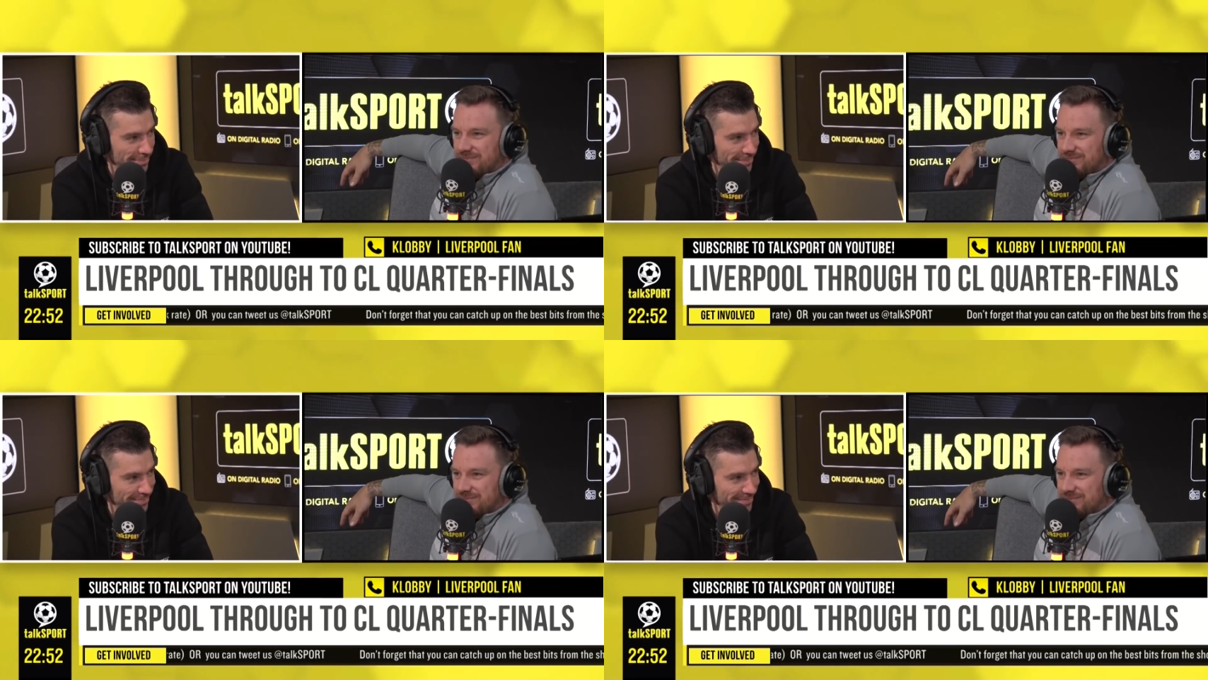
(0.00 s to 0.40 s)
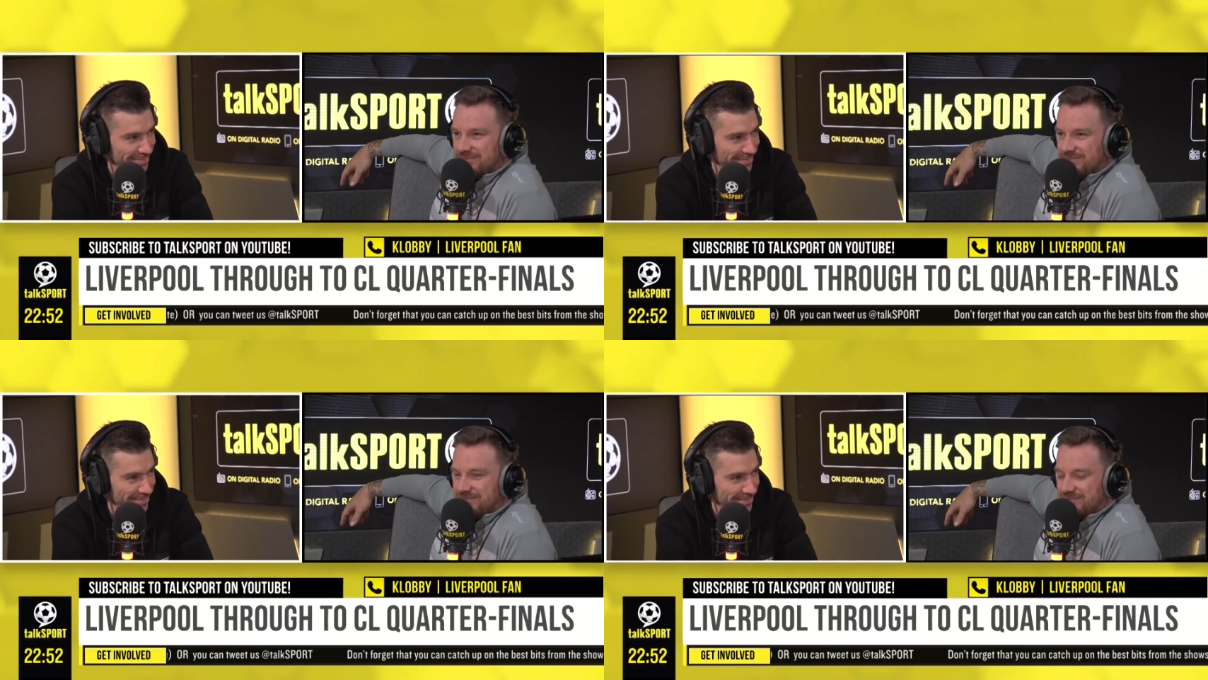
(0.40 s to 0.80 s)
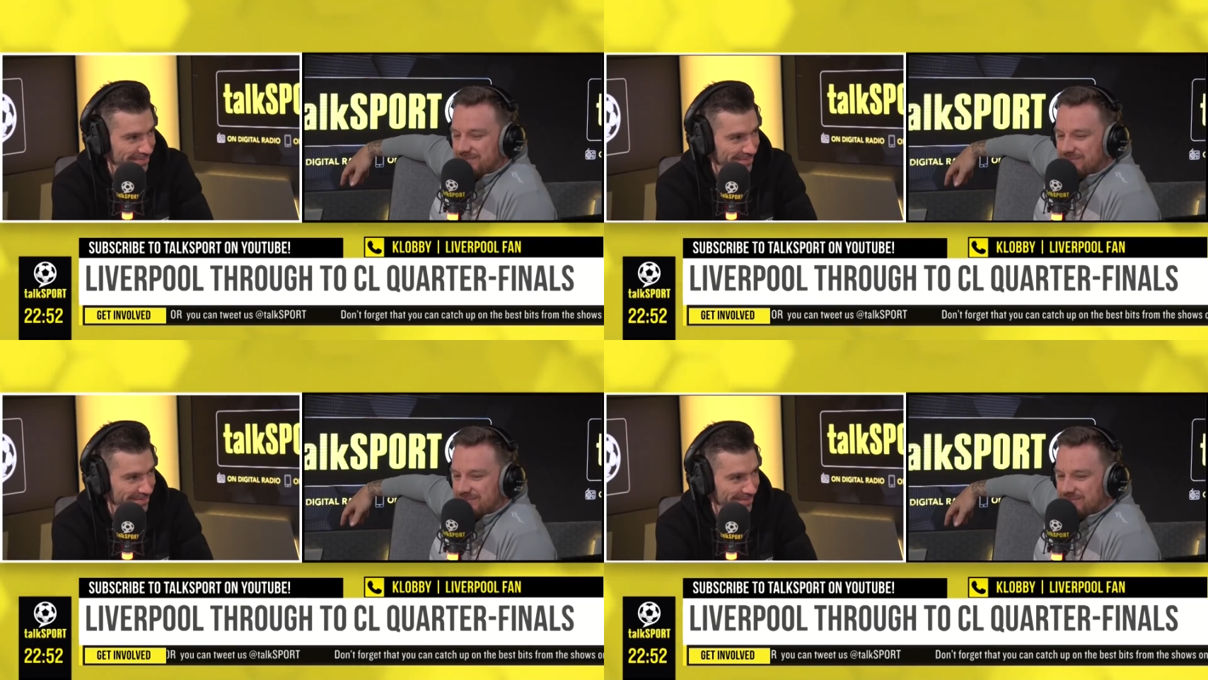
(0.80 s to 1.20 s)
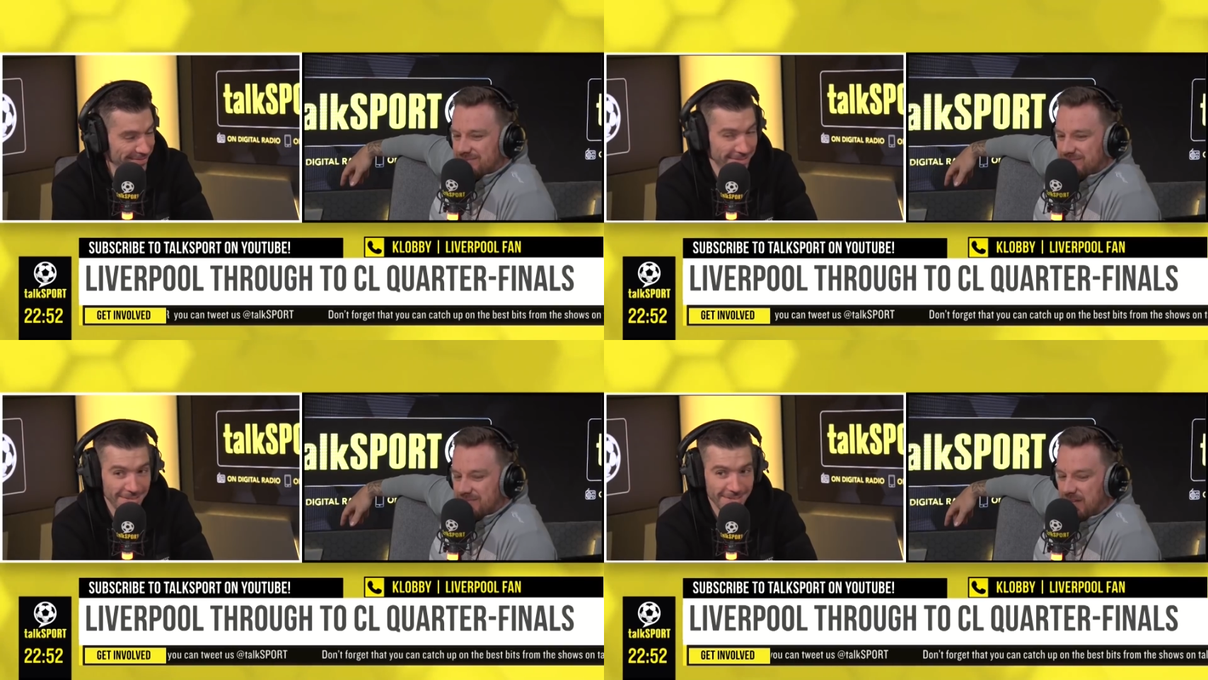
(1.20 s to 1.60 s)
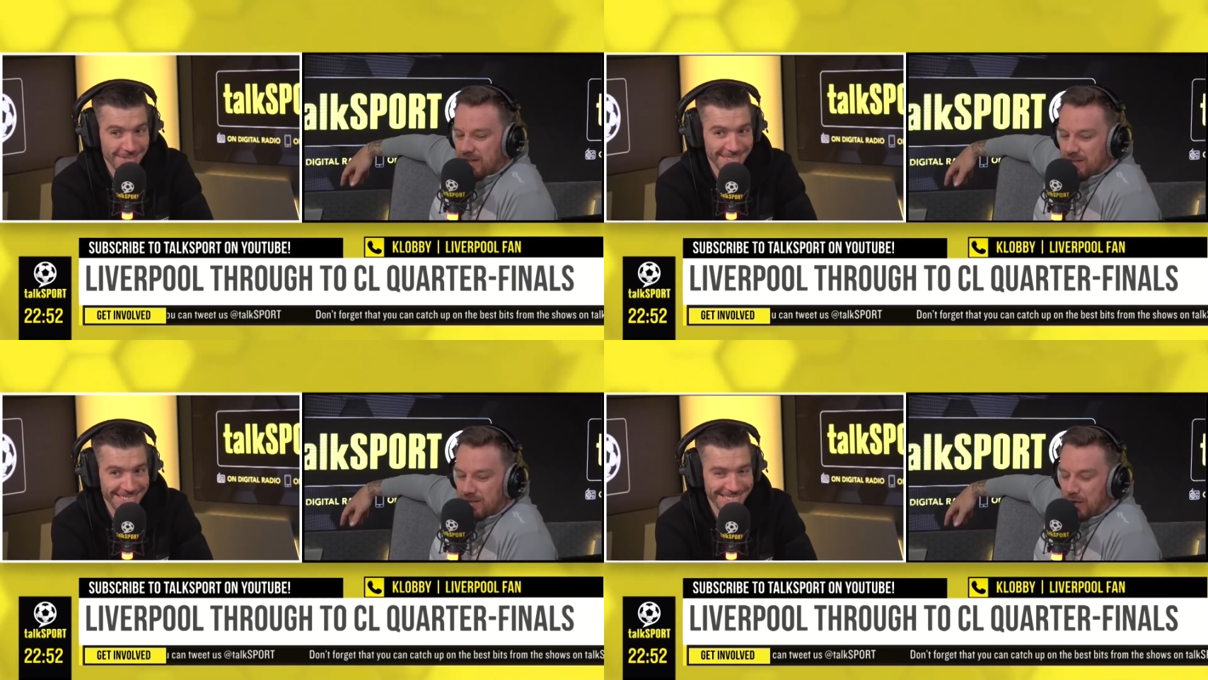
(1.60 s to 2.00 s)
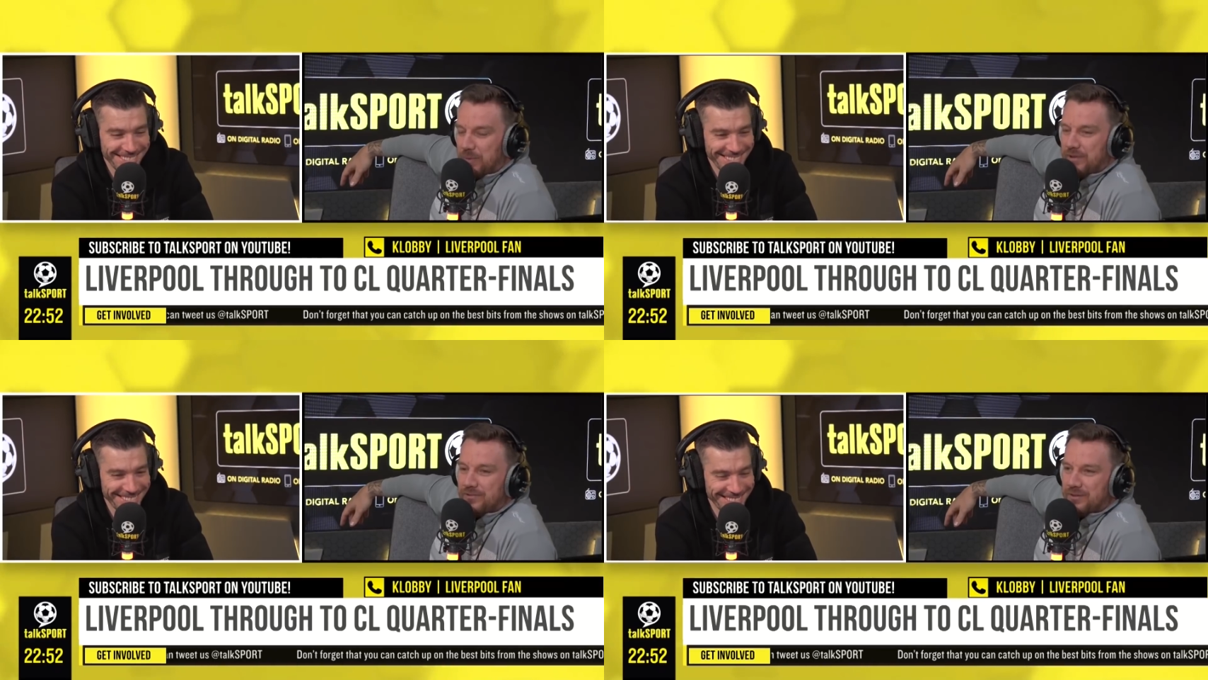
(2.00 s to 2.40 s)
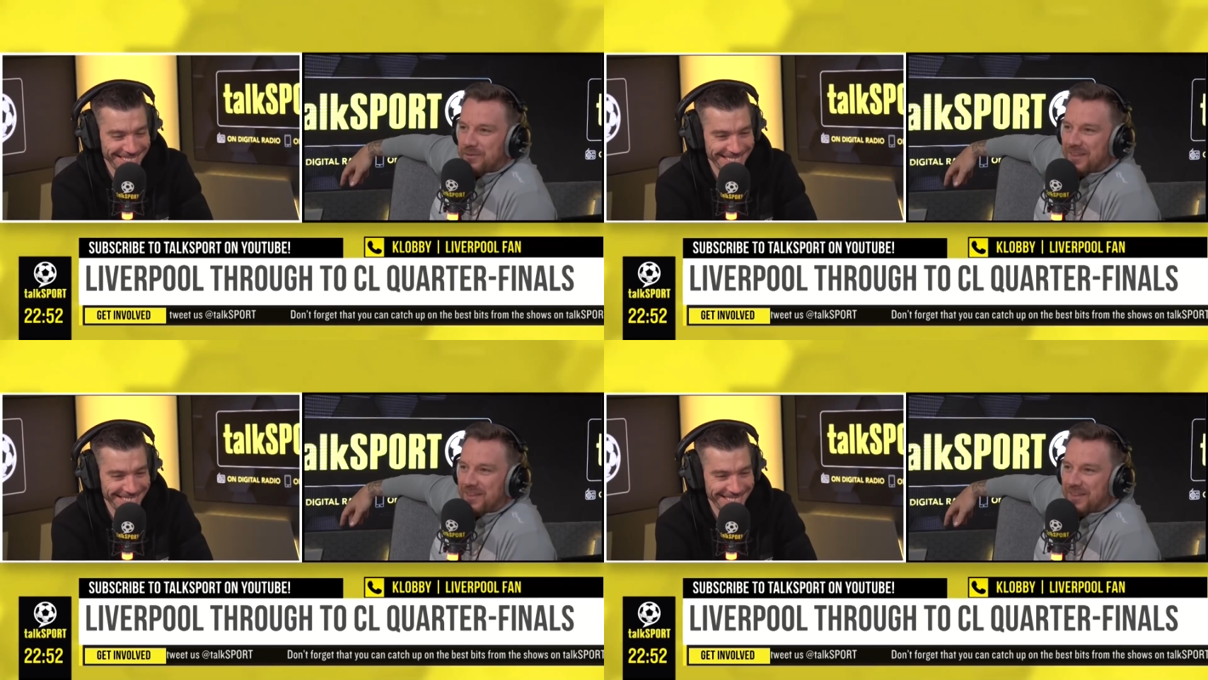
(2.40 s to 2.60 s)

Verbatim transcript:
Speaker 1: Sorry, hello. Yeah, Clobber, you still,